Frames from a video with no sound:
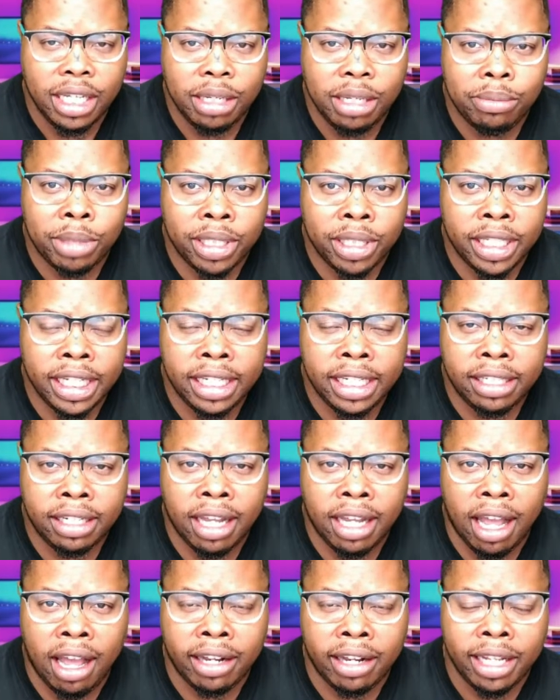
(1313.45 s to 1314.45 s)
but then
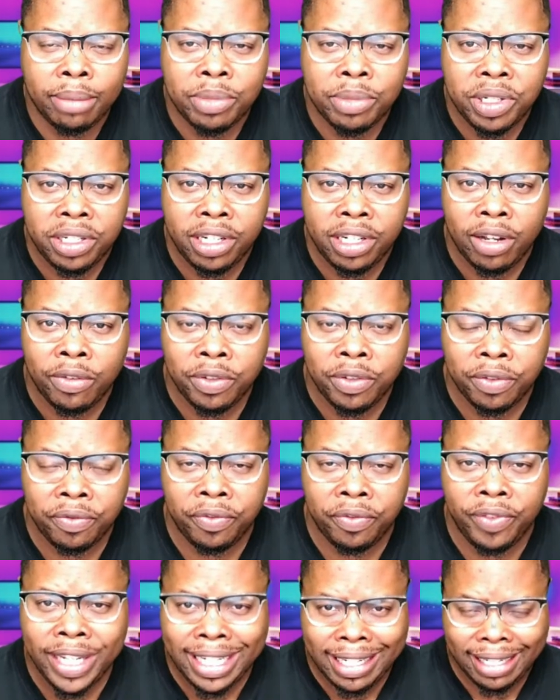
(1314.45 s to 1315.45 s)
God Himself
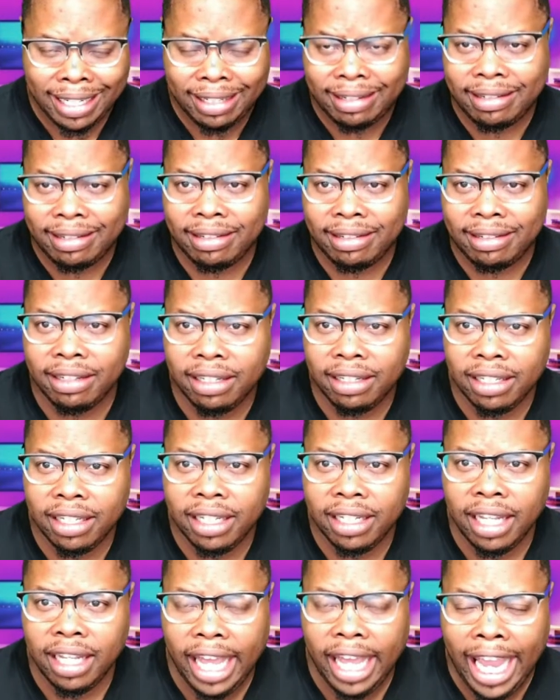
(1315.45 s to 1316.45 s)
visits
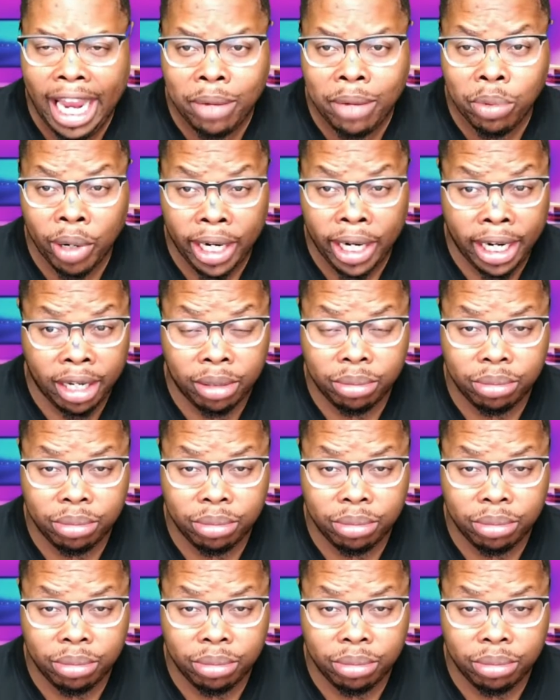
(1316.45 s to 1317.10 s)
Abraham